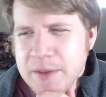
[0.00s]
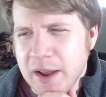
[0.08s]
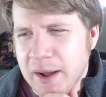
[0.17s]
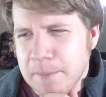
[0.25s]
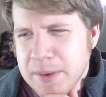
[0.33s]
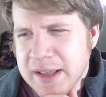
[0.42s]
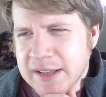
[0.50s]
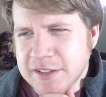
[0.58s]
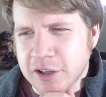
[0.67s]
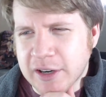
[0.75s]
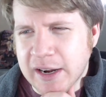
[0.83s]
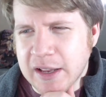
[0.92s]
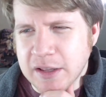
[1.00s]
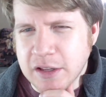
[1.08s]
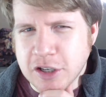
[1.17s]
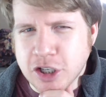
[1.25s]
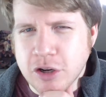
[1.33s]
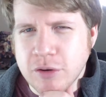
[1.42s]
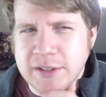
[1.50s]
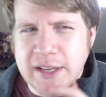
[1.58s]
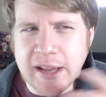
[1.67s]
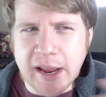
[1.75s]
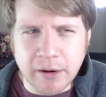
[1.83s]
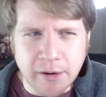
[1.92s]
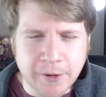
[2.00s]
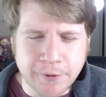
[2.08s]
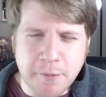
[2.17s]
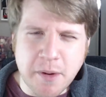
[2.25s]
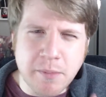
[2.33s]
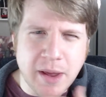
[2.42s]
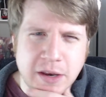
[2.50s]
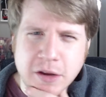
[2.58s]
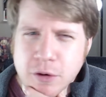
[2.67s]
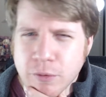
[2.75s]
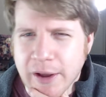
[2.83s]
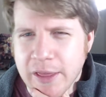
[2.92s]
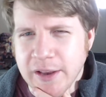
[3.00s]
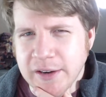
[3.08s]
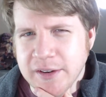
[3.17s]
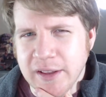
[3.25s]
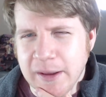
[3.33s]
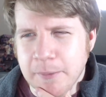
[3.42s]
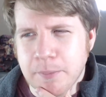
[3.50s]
because you're kind of choosing areas from a menu rather than like